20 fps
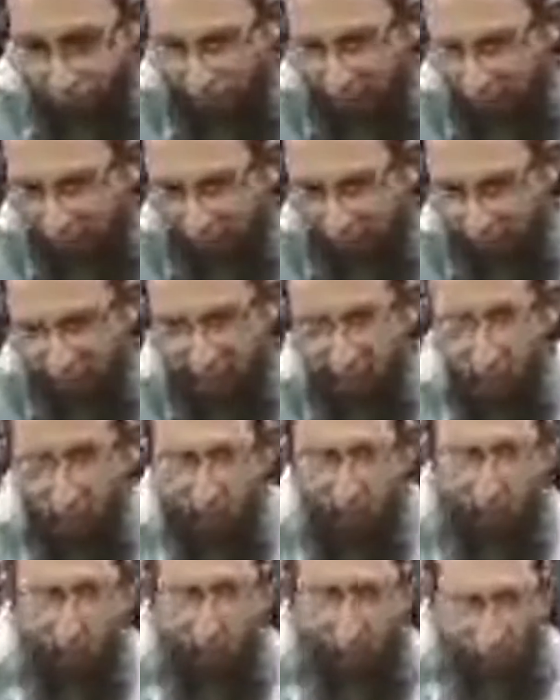And they are
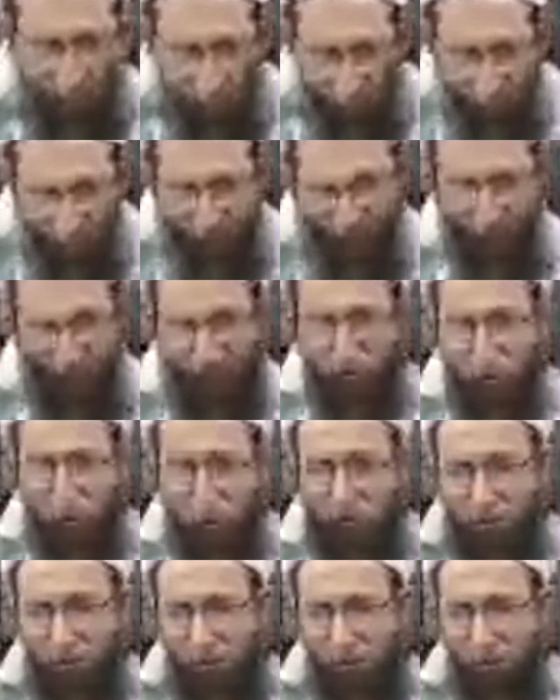almost always
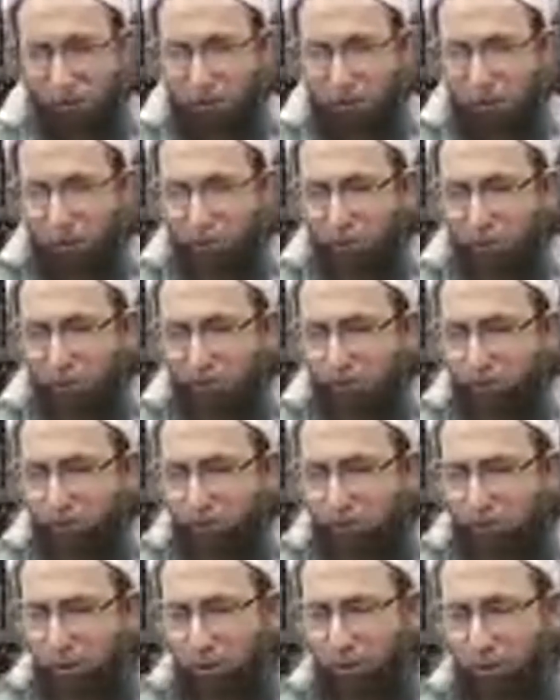been from
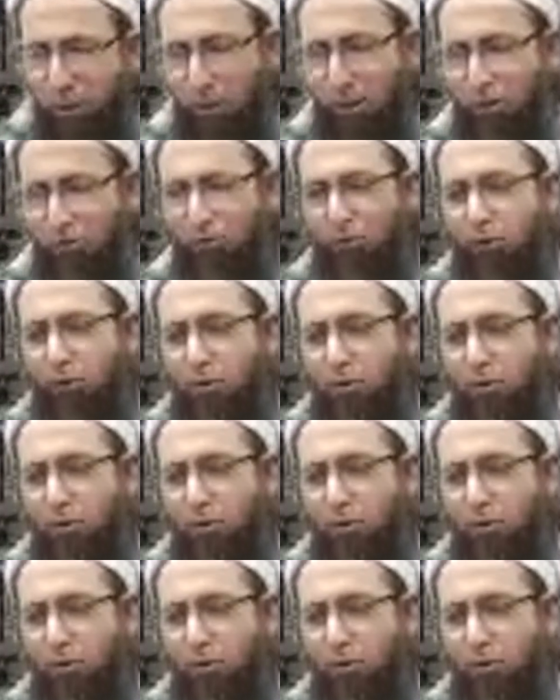the last